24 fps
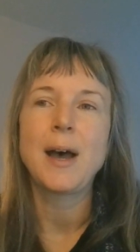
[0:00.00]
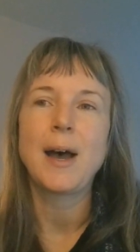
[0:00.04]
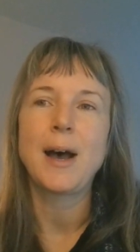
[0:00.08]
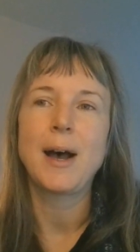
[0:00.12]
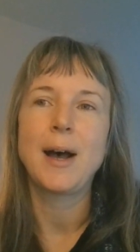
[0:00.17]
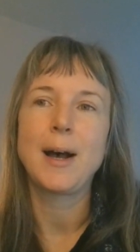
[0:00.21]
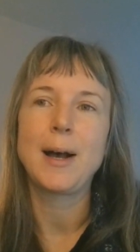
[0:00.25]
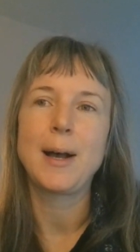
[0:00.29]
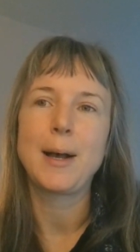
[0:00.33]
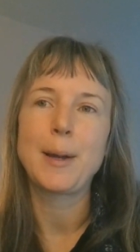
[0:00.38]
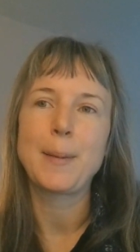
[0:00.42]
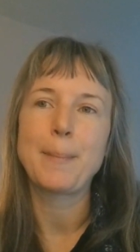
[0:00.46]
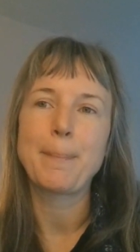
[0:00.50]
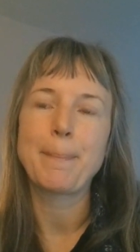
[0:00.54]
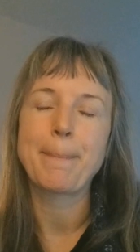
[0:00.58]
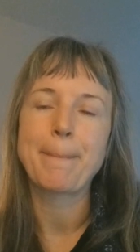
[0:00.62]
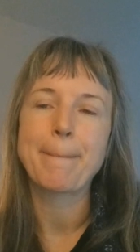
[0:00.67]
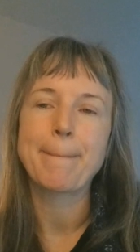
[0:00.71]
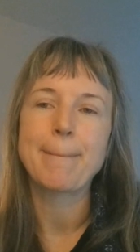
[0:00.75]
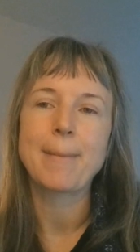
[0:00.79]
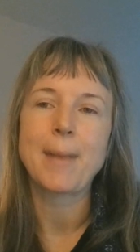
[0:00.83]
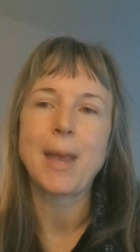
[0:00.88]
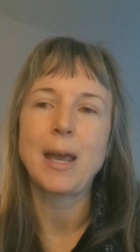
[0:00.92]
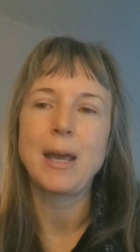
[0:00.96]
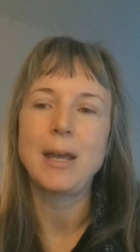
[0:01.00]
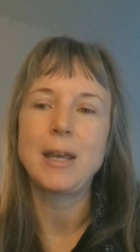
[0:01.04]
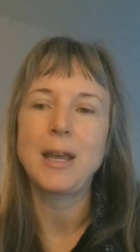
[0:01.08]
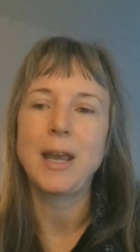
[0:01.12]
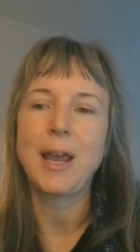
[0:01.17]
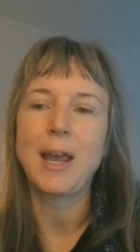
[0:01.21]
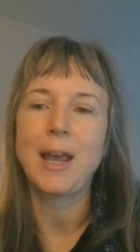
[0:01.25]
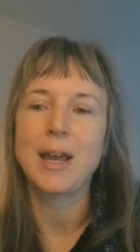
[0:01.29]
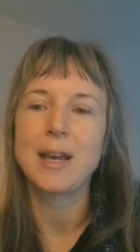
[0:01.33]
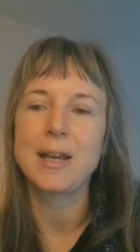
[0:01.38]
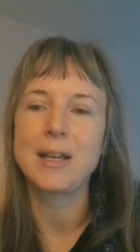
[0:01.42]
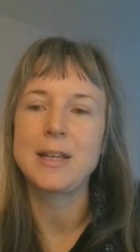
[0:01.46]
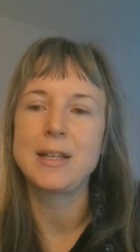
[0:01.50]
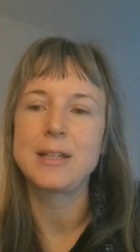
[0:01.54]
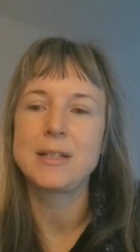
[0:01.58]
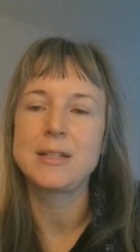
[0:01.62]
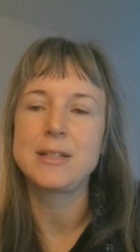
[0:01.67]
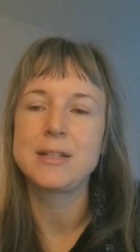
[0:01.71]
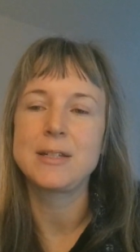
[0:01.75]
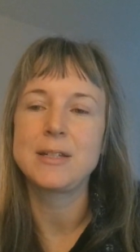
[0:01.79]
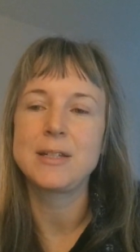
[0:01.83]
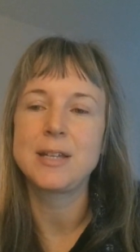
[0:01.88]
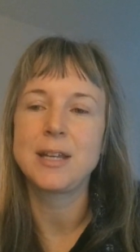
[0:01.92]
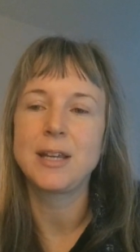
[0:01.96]

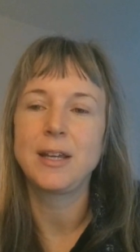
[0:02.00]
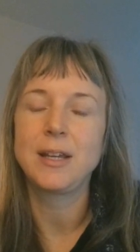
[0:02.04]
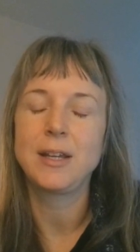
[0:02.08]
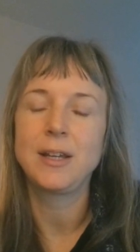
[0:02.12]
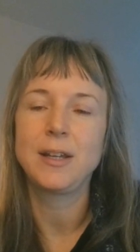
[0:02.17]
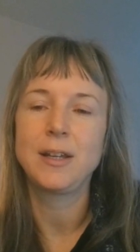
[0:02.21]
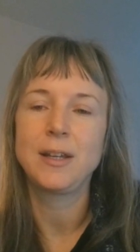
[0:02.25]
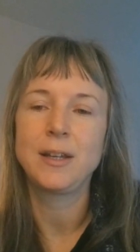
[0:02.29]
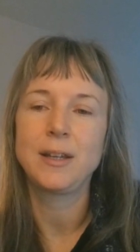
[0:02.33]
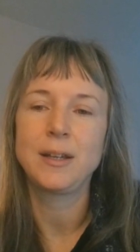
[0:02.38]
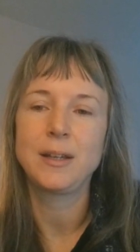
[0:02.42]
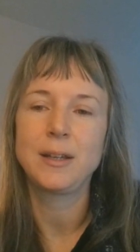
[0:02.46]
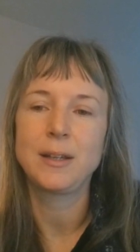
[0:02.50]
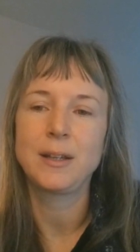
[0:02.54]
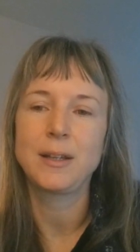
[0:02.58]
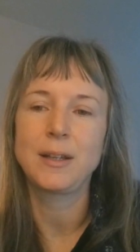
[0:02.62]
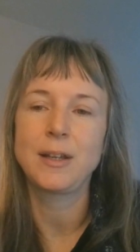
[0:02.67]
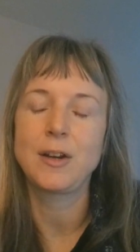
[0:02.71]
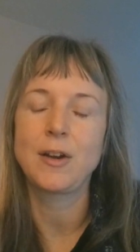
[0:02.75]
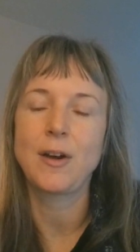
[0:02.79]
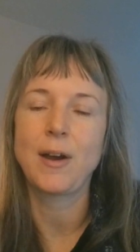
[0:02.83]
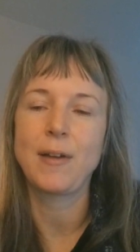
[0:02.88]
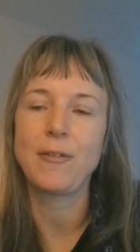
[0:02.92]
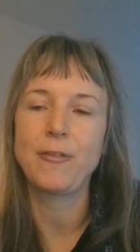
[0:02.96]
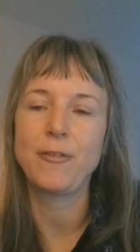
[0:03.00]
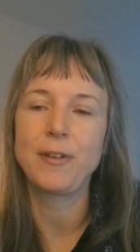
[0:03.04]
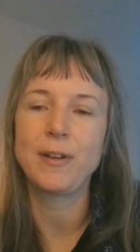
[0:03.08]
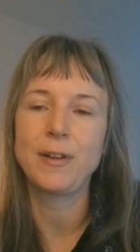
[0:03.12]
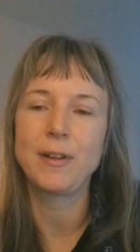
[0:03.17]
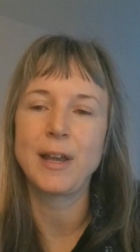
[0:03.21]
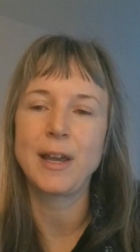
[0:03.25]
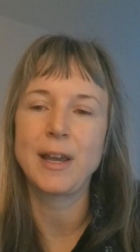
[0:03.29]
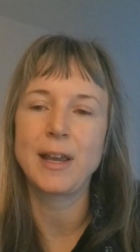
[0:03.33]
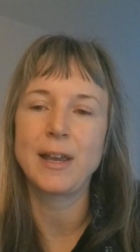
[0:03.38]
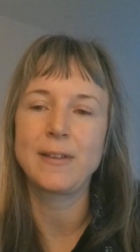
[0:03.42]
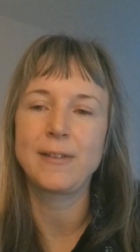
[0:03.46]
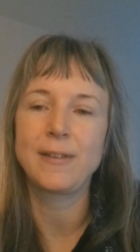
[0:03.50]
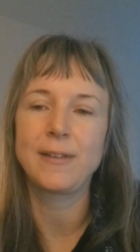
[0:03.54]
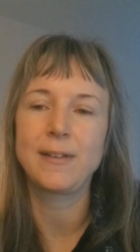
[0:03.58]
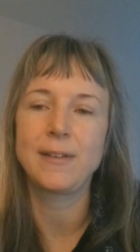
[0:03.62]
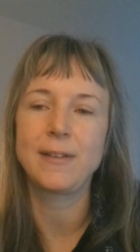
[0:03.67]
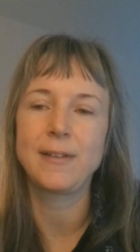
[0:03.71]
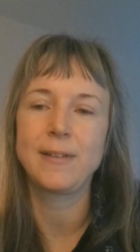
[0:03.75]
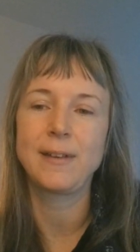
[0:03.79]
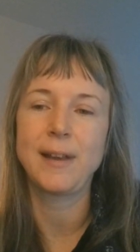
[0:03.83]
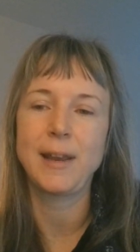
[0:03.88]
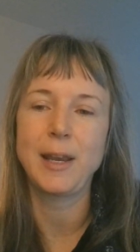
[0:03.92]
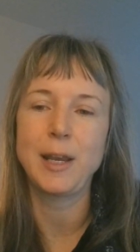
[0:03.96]
And I feel like it's the
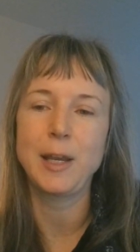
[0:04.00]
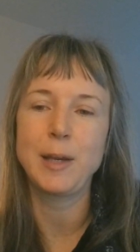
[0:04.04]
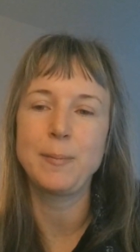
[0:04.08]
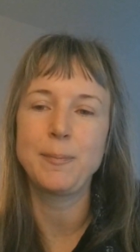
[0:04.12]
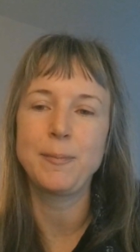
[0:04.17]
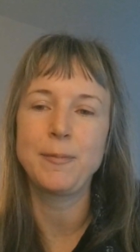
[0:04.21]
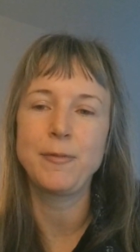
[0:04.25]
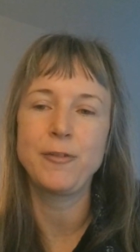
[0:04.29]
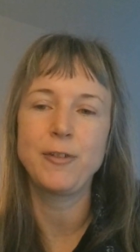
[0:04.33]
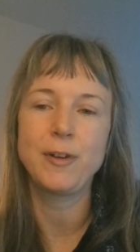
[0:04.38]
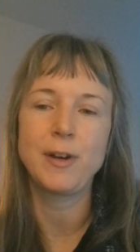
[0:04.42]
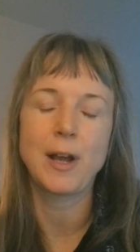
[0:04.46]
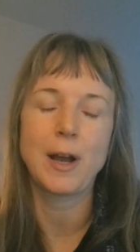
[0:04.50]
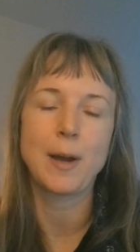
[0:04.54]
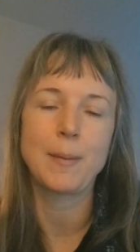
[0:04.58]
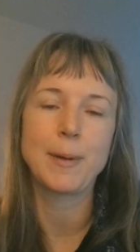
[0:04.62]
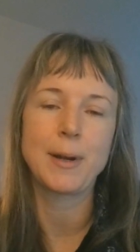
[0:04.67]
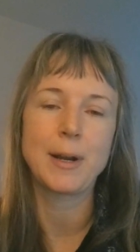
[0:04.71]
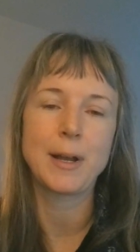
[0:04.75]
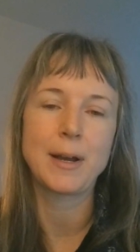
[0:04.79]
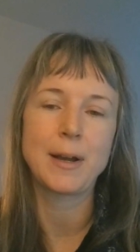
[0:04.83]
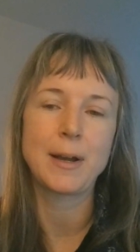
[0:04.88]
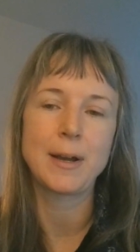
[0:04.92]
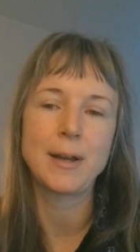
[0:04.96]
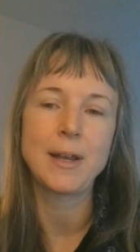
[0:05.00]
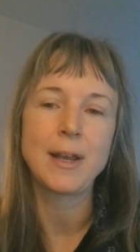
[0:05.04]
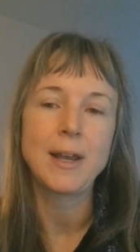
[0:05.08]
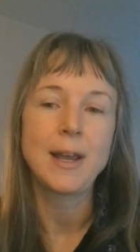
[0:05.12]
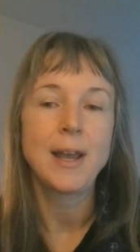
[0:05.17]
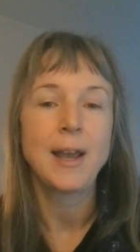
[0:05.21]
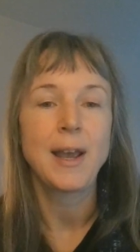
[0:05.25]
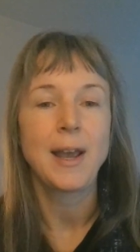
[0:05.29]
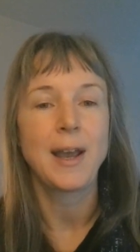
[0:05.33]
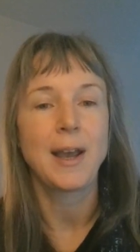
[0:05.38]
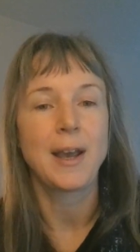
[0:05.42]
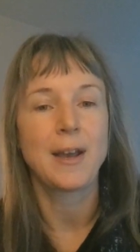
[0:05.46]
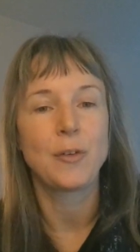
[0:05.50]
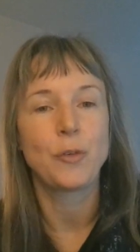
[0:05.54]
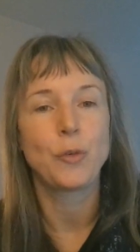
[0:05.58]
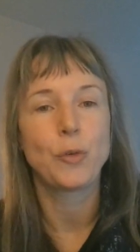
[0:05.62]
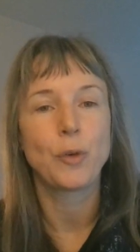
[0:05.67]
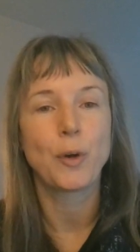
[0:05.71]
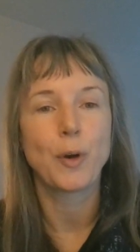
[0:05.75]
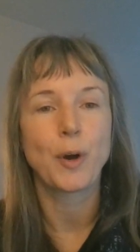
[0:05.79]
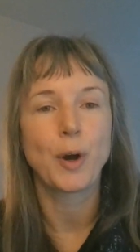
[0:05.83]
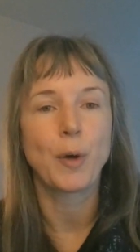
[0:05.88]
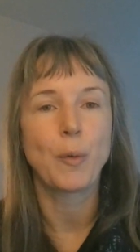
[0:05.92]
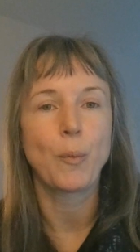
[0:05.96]
same phenomena as
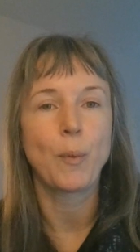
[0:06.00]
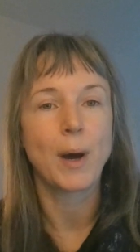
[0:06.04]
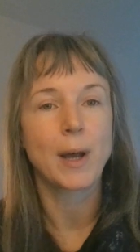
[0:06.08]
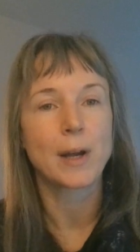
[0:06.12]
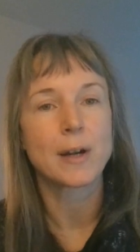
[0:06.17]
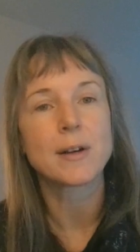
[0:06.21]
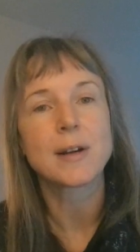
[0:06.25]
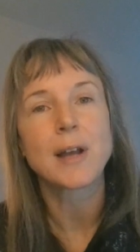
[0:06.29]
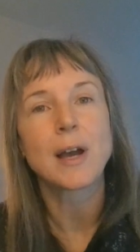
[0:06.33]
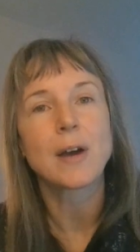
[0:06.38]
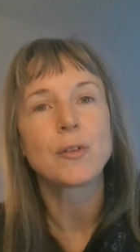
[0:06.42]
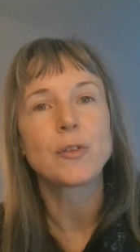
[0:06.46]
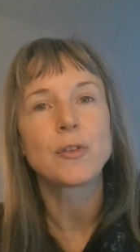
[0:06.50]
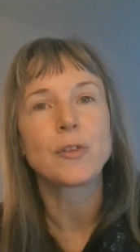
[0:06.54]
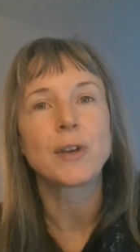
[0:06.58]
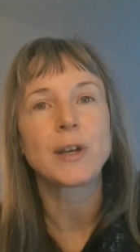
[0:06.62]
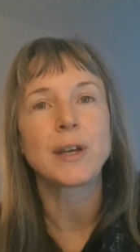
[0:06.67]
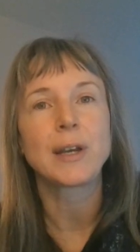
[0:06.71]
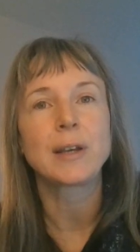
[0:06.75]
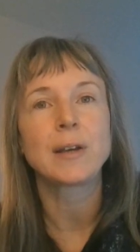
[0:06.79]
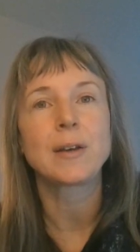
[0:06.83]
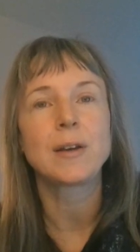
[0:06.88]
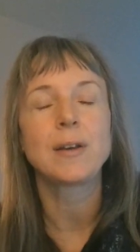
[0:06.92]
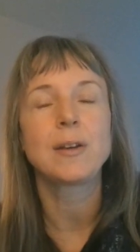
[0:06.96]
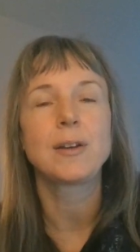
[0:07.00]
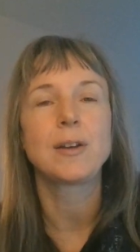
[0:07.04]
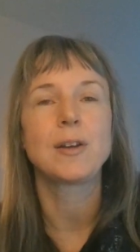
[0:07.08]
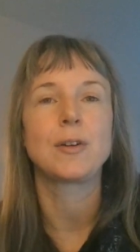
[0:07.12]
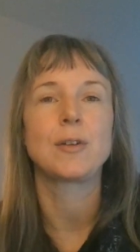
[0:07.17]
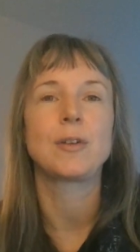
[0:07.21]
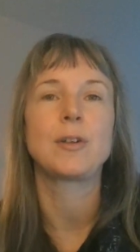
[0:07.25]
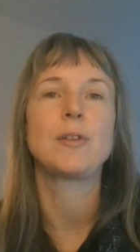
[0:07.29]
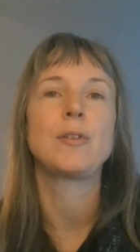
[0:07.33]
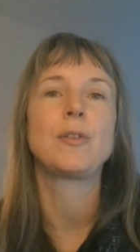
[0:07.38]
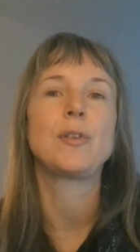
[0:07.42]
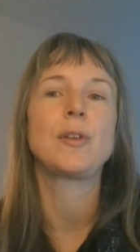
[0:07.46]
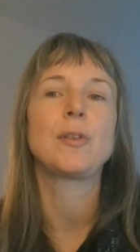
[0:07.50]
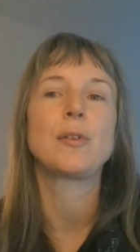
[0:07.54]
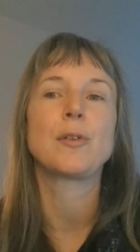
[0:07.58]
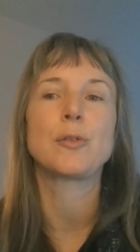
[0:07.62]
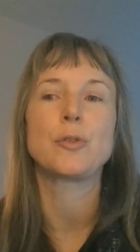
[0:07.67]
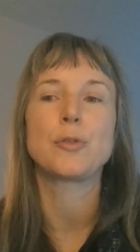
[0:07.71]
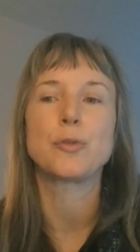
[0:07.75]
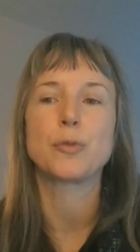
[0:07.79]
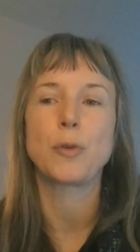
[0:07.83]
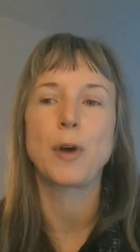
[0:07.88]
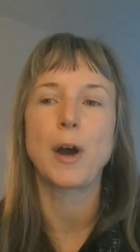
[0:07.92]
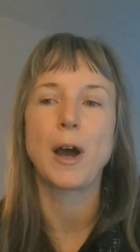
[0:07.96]
water dowsing, using
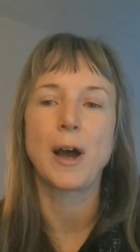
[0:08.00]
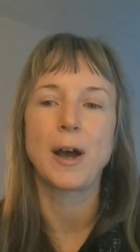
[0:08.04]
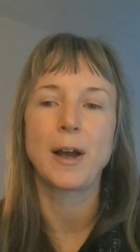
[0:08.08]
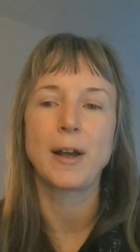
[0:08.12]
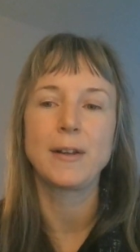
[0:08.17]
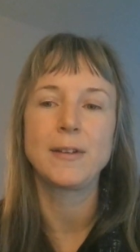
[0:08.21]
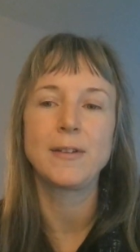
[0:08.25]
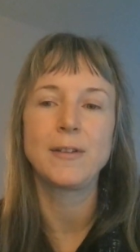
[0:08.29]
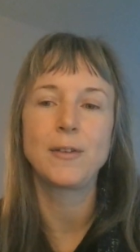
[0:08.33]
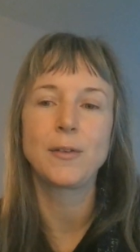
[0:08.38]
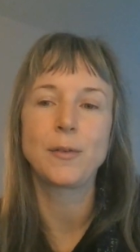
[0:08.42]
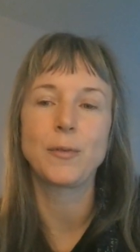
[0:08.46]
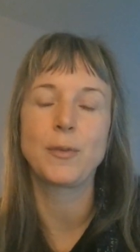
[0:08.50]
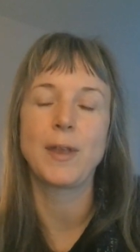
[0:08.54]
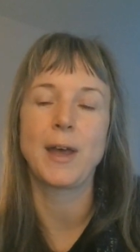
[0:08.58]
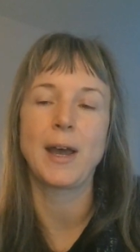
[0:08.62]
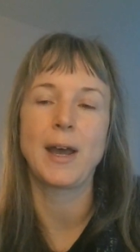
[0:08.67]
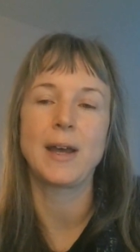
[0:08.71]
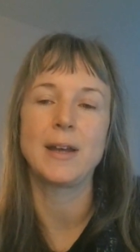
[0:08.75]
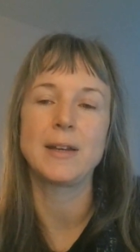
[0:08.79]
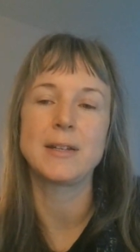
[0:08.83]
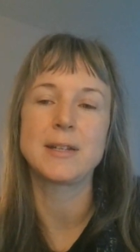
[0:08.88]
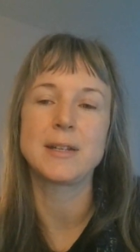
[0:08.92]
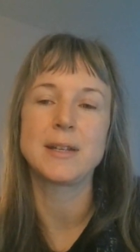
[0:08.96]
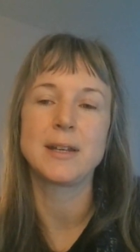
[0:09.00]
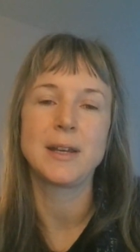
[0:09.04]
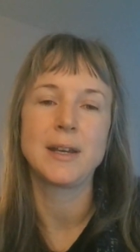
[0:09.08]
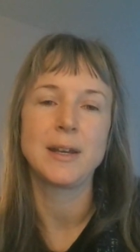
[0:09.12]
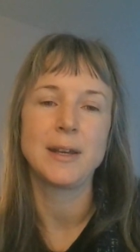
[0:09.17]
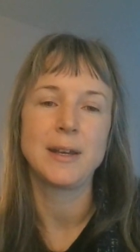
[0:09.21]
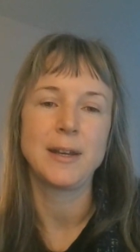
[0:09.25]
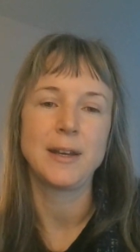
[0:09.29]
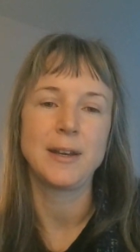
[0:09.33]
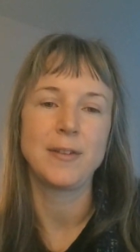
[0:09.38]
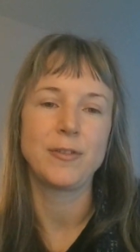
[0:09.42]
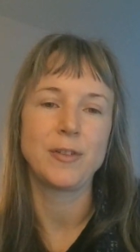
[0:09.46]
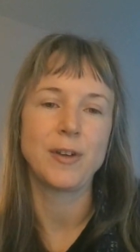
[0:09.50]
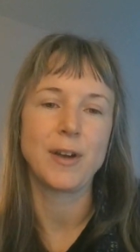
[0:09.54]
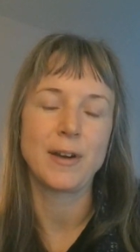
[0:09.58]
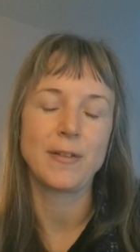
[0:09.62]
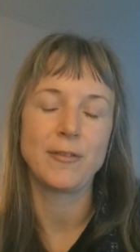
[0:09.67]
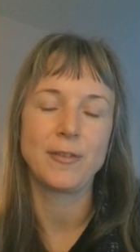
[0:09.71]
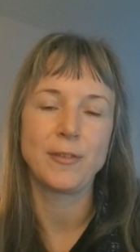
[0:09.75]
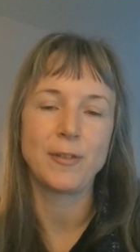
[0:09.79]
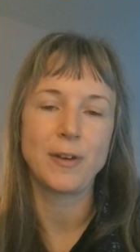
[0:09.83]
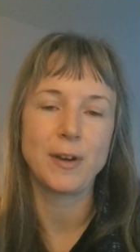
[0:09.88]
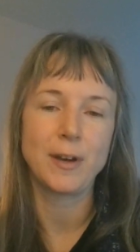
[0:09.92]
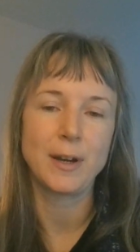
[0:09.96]
those rods that if you
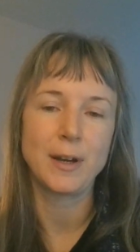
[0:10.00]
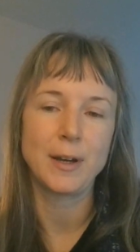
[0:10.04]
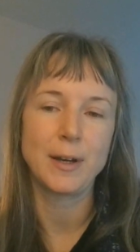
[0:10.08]
have